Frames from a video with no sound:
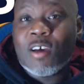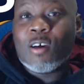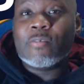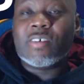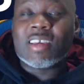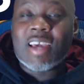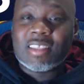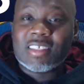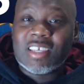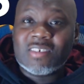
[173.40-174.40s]
forgot to
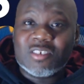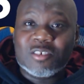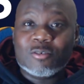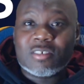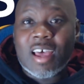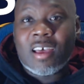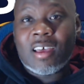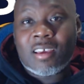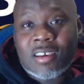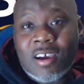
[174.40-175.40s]
give the user
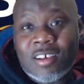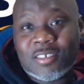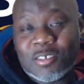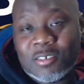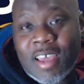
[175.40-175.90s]
console